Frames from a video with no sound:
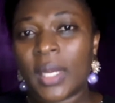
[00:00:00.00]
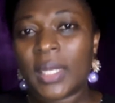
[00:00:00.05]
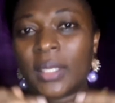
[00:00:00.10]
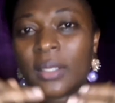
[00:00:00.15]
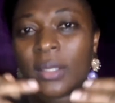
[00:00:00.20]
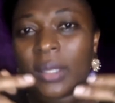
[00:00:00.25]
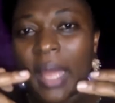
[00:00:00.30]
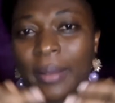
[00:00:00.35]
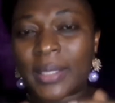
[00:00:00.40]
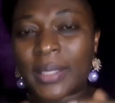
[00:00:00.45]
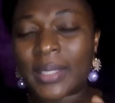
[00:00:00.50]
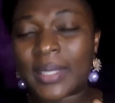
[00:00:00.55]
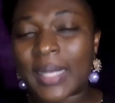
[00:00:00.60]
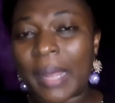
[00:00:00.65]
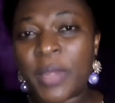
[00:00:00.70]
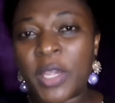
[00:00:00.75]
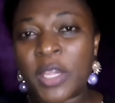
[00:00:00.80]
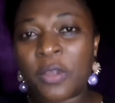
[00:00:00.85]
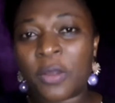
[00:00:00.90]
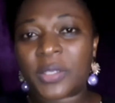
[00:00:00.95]

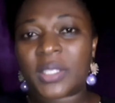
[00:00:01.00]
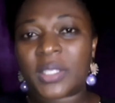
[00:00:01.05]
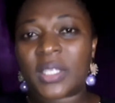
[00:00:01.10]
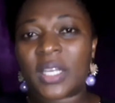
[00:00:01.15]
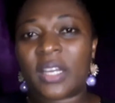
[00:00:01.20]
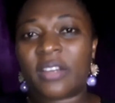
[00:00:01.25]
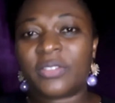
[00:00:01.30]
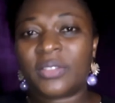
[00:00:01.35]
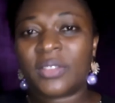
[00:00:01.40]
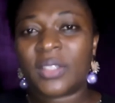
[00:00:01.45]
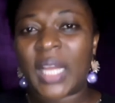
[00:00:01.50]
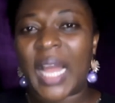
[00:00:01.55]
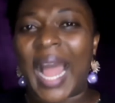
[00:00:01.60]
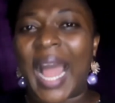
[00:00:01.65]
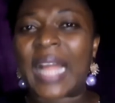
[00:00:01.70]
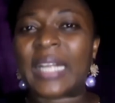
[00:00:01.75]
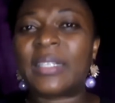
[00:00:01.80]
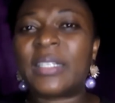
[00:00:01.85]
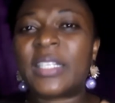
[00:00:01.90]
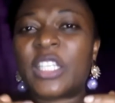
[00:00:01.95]
Examine yourself
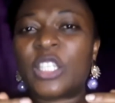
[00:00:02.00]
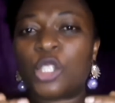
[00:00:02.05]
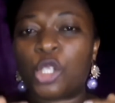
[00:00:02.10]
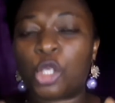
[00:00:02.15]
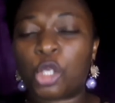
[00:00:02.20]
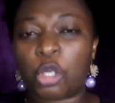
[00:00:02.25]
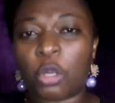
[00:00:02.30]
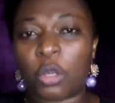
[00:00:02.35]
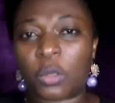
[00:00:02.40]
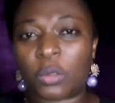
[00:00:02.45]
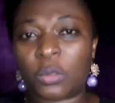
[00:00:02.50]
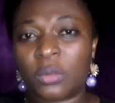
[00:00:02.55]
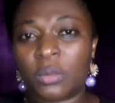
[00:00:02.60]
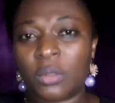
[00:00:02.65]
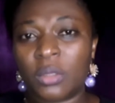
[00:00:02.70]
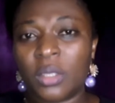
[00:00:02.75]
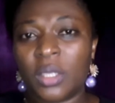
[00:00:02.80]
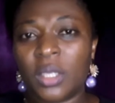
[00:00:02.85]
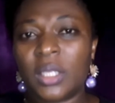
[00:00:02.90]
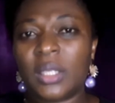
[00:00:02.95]
and ensure
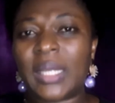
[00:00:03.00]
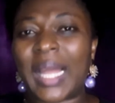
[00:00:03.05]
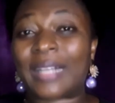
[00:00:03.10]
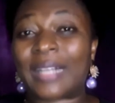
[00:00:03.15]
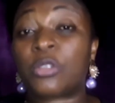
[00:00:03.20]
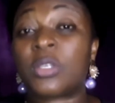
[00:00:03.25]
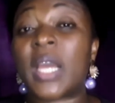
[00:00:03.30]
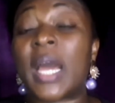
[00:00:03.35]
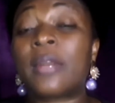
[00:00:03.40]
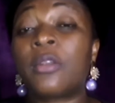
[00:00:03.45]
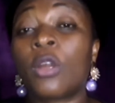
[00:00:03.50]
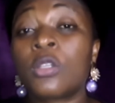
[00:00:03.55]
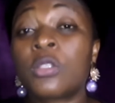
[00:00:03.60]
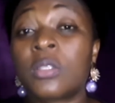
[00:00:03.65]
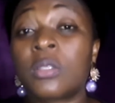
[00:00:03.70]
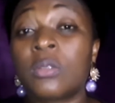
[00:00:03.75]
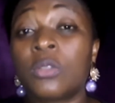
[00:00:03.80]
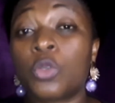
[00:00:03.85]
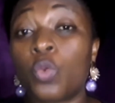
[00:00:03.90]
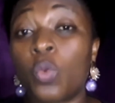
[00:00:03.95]
that you are not
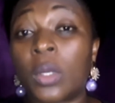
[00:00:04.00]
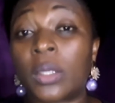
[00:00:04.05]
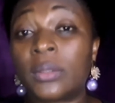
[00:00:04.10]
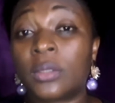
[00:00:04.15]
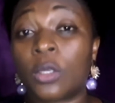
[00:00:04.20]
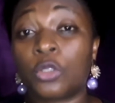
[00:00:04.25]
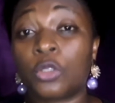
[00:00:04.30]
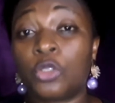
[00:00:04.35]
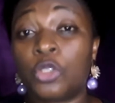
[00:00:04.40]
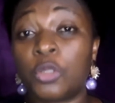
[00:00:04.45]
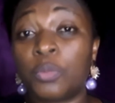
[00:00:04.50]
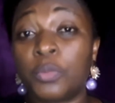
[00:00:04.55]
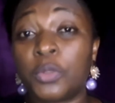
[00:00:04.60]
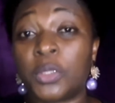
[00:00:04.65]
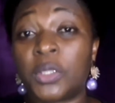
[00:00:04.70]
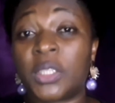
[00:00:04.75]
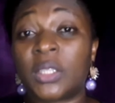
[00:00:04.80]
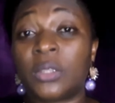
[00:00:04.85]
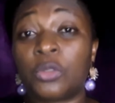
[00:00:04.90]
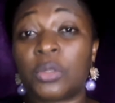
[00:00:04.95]
the one
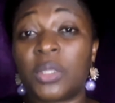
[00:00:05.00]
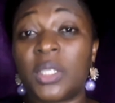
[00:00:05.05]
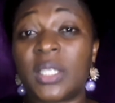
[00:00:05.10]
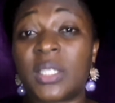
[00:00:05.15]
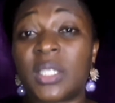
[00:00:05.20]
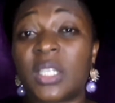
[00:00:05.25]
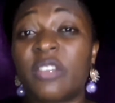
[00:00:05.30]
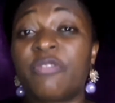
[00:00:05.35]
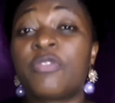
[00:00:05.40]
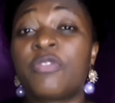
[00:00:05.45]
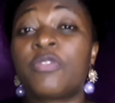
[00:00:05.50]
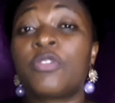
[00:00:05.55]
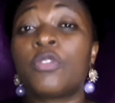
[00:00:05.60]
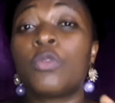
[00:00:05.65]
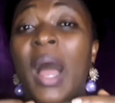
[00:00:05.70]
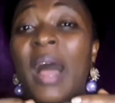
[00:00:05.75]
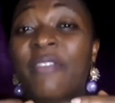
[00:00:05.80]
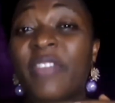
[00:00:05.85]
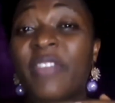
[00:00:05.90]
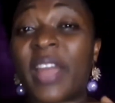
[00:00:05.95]
contributing to it. If you
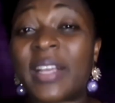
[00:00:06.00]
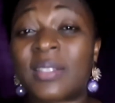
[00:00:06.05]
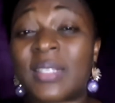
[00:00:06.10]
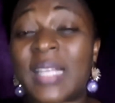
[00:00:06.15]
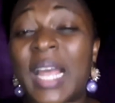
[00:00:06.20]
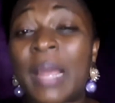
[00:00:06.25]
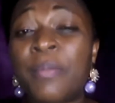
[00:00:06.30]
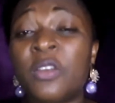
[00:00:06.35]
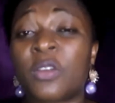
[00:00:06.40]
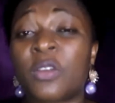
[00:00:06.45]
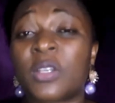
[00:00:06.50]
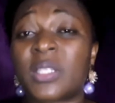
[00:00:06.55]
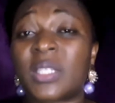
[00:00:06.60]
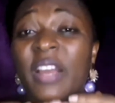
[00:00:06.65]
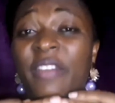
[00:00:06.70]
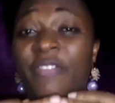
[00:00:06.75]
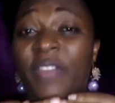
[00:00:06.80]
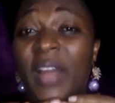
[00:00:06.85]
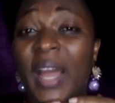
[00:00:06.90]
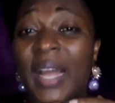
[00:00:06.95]
have examined
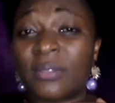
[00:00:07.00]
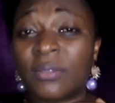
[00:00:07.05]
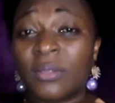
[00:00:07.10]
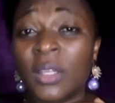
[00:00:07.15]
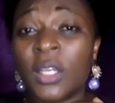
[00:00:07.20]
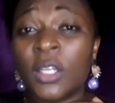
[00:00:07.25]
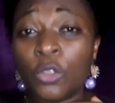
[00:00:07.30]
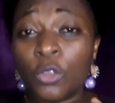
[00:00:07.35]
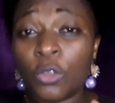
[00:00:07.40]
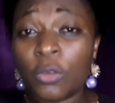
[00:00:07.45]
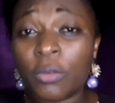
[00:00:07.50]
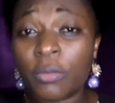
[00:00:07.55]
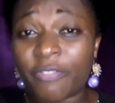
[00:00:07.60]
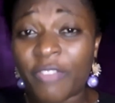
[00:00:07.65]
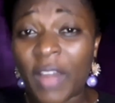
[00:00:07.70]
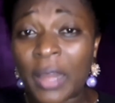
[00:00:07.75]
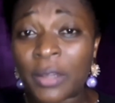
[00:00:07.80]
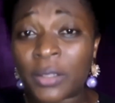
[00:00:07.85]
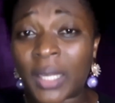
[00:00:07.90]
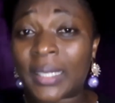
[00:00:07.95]
yourself and
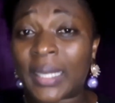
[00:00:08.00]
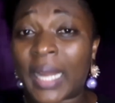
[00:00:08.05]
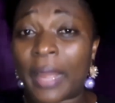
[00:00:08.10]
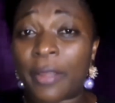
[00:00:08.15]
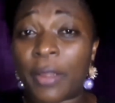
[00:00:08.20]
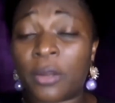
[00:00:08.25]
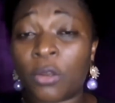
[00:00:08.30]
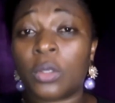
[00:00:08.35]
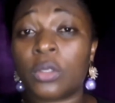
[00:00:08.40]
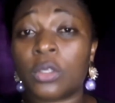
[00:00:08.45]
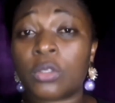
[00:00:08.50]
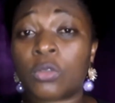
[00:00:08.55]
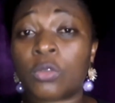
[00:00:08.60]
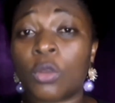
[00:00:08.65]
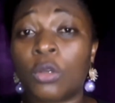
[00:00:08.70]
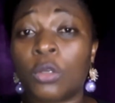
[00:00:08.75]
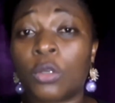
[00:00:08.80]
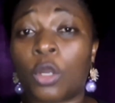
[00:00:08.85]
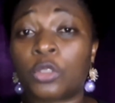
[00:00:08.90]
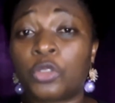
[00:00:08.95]
found out that you are not
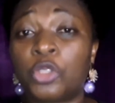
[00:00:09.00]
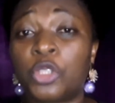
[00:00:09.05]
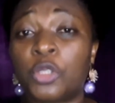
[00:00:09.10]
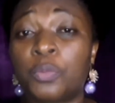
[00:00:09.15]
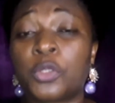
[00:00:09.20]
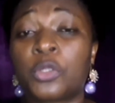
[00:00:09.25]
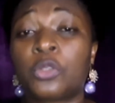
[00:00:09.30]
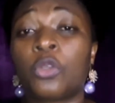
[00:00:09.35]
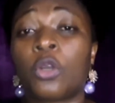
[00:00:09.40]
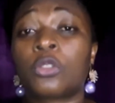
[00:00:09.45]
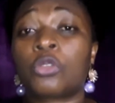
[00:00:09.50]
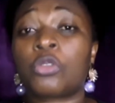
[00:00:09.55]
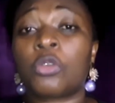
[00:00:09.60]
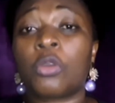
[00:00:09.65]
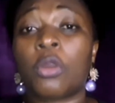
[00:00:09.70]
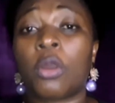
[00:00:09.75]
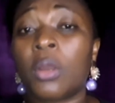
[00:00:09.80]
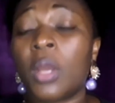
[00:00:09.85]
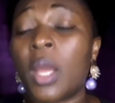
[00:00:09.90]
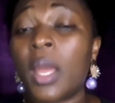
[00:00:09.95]
sole contributor to
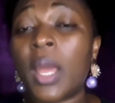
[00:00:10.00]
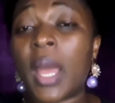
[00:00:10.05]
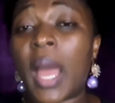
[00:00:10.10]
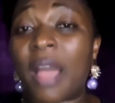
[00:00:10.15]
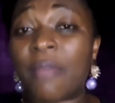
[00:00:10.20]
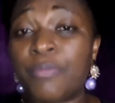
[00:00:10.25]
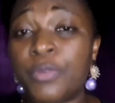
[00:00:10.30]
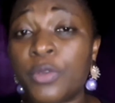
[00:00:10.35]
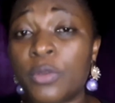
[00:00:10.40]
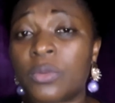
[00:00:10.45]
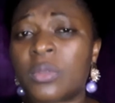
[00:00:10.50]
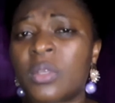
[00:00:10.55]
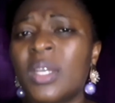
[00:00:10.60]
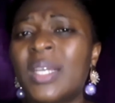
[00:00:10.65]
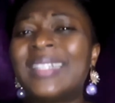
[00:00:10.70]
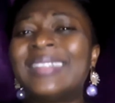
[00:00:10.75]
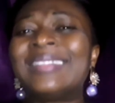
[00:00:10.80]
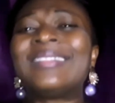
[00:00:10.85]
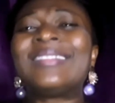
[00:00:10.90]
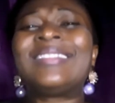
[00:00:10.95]
your abuse,
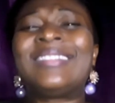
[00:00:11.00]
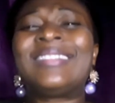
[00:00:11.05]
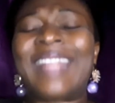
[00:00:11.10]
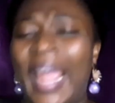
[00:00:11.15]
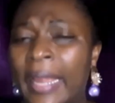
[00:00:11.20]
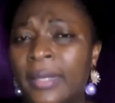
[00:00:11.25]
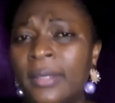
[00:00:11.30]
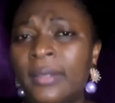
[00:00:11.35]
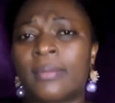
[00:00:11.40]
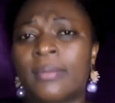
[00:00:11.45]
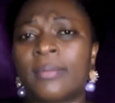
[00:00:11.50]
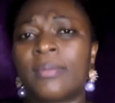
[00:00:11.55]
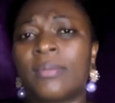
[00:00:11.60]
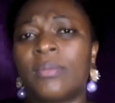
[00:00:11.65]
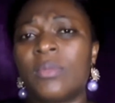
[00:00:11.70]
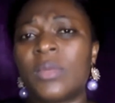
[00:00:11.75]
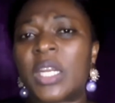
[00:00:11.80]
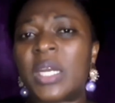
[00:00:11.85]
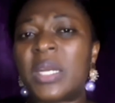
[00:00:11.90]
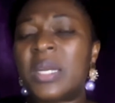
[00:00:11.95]
then
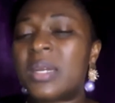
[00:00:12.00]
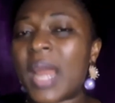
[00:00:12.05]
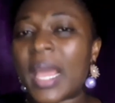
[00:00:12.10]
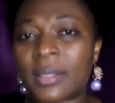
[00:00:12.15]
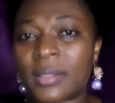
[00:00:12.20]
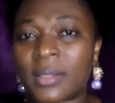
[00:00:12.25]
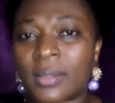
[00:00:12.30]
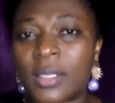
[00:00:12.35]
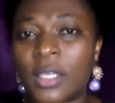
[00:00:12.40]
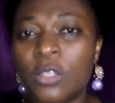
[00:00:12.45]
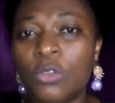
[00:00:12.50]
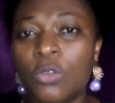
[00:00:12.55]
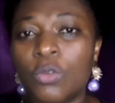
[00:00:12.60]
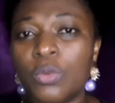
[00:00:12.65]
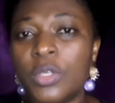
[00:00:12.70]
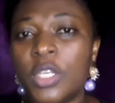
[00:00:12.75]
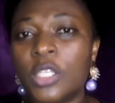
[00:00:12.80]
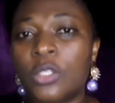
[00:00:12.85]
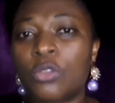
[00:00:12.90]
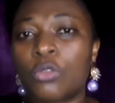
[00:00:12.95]
the next thing you
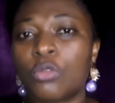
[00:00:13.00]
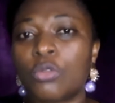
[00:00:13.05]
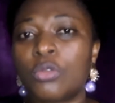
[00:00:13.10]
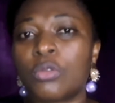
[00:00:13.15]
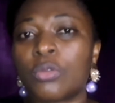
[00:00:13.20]
need to do